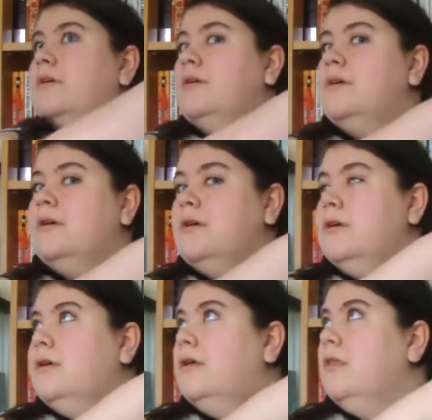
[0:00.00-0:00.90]

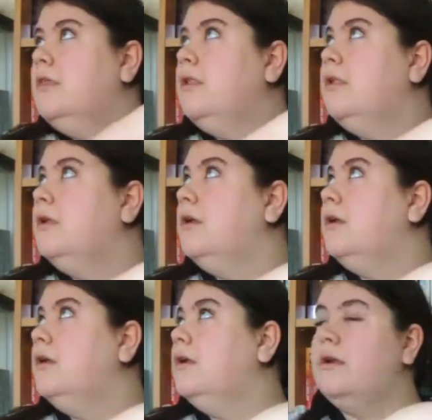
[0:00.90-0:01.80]

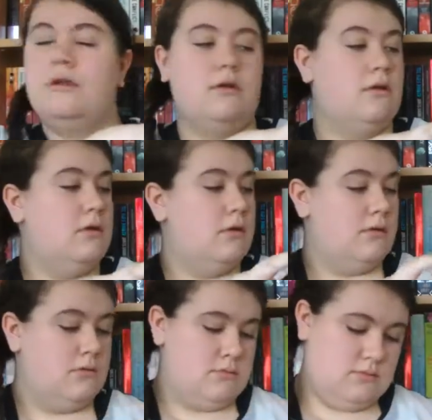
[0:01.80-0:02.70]

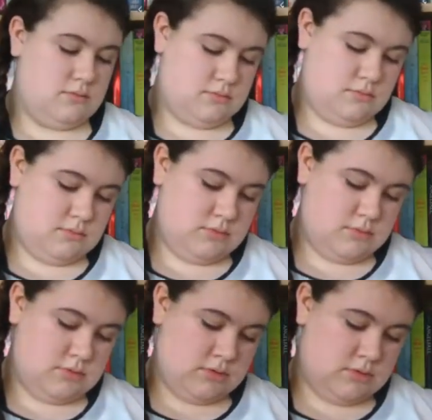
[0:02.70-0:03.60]

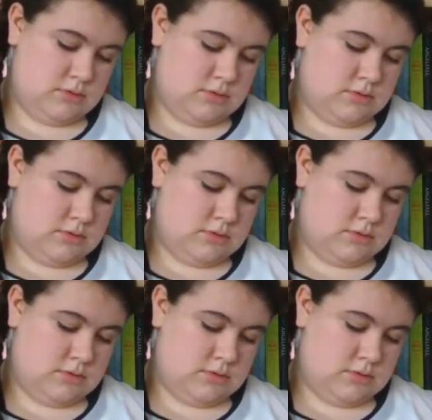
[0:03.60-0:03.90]
(no one is talking)